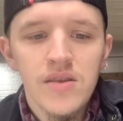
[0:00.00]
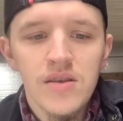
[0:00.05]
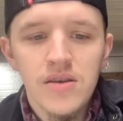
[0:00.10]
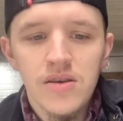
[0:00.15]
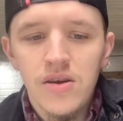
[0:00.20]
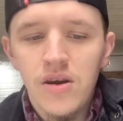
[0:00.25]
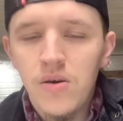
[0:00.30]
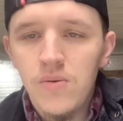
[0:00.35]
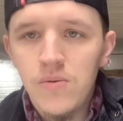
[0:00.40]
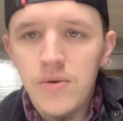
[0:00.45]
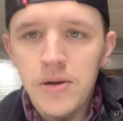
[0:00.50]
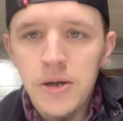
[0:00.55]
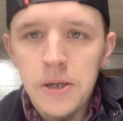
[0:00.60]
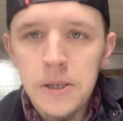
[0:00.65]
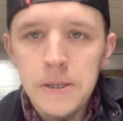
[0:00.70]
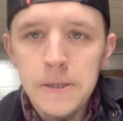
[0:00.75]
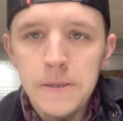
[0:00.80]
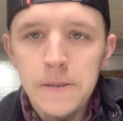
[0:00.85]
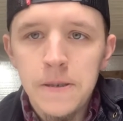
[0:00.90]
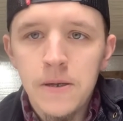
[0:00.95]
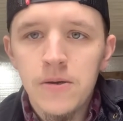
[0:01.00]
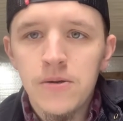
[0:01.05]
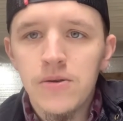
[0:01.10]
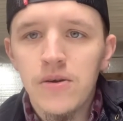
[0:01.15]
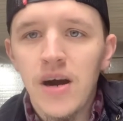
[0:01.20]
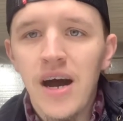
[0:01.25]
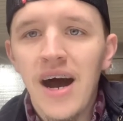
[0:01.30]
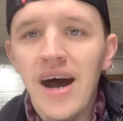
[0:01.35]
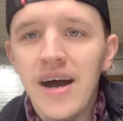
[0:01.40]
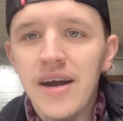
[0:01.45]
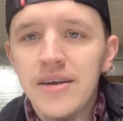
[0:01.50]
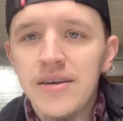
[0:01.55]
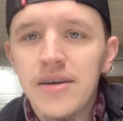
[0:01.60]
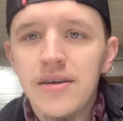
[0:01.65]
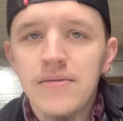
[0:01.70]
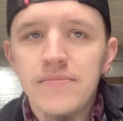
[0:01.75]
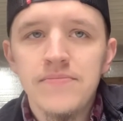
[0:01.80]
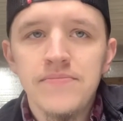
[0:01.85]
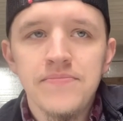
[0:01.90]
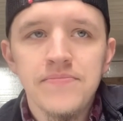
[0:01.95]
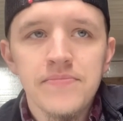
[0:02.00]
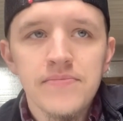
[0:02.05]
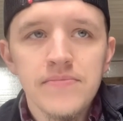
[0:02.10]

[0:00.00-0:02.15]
you don't want to, you know, you're hiding it.